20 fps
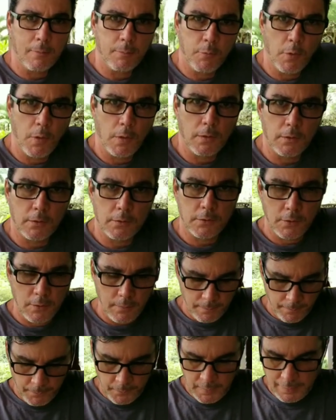product.
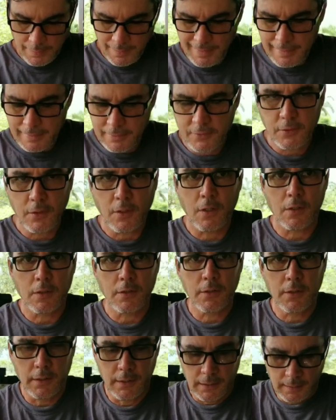These are
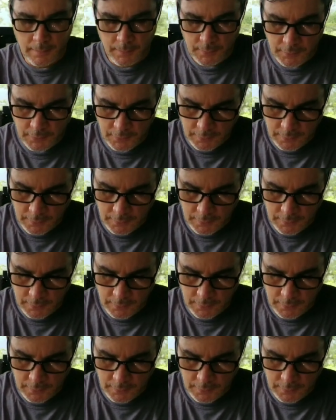the nibs.